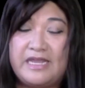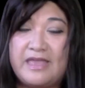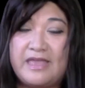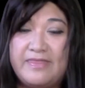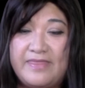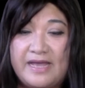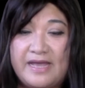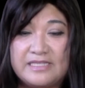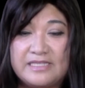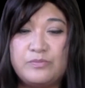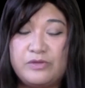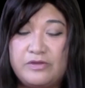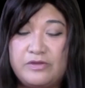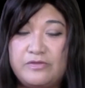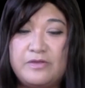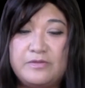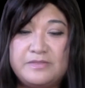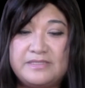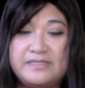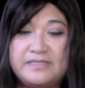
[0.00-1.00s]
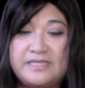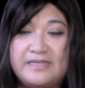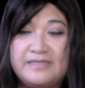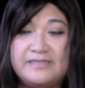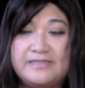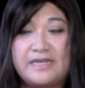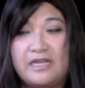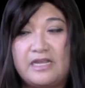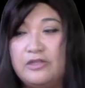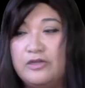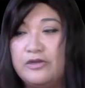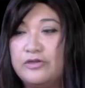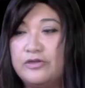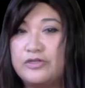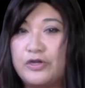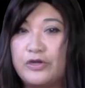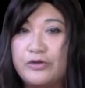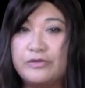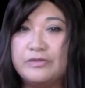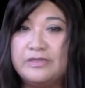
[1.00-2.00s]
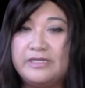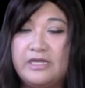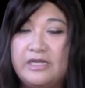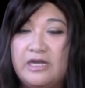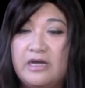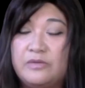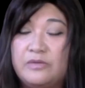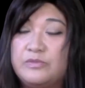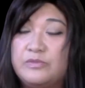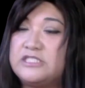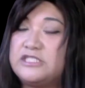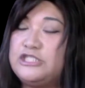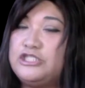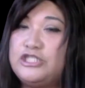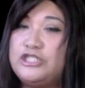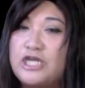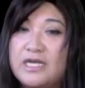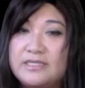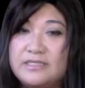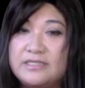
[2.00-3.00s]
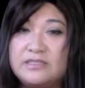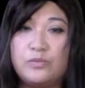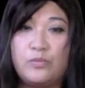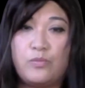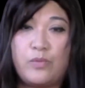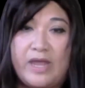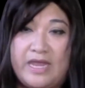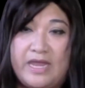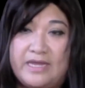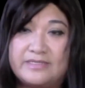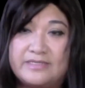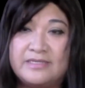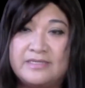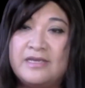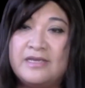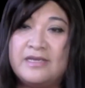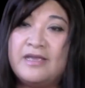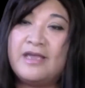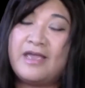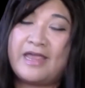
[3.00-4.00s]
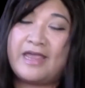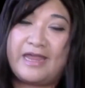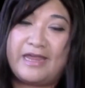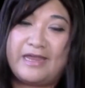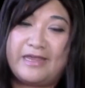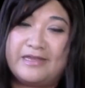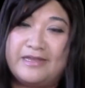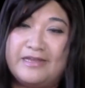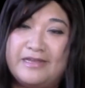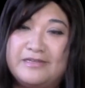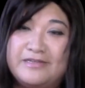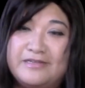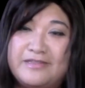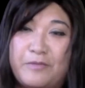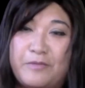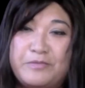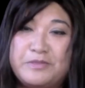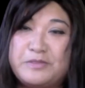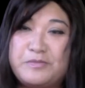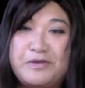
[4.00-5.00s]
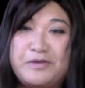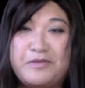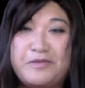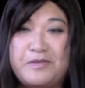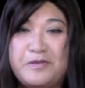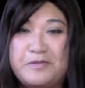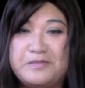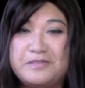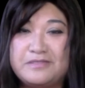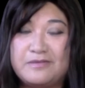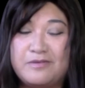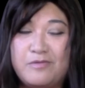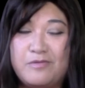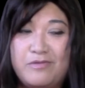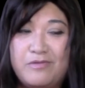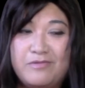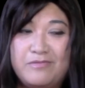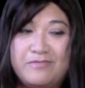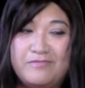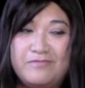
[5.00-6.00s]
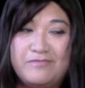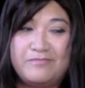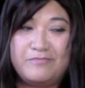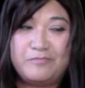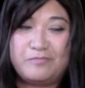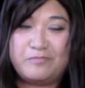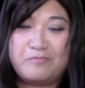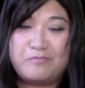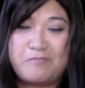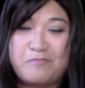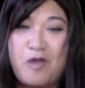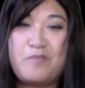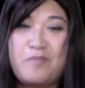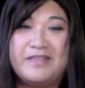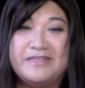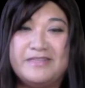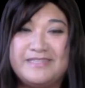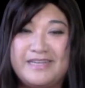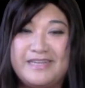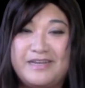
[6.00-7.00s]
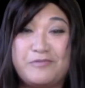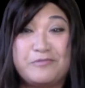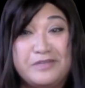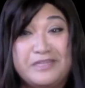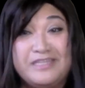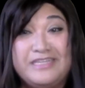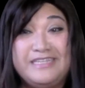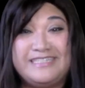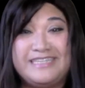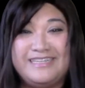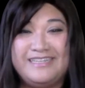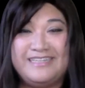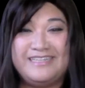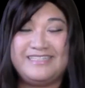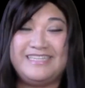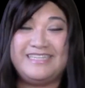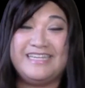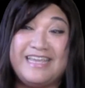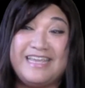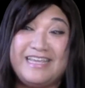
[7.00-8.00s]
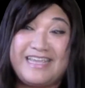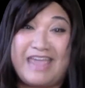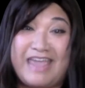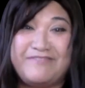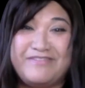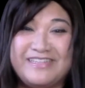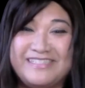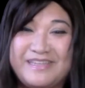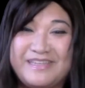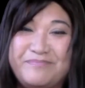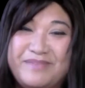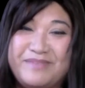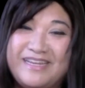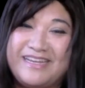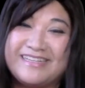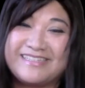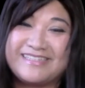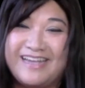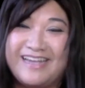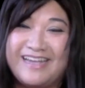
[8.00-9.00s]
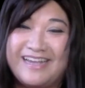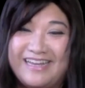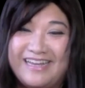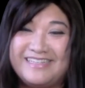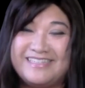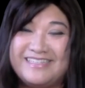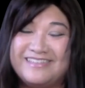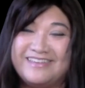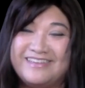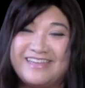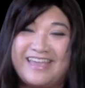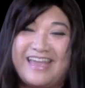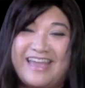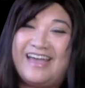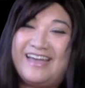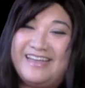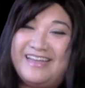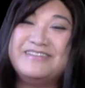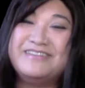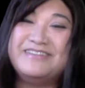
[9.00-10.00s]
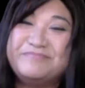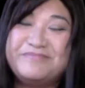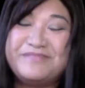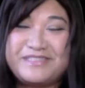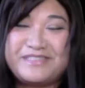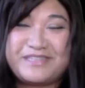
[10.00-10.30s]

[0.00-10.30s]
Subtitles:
And that's one of those things I learned early on, was just wait. And that was one of those moments that it really did. It gave us something exciting to look at. So.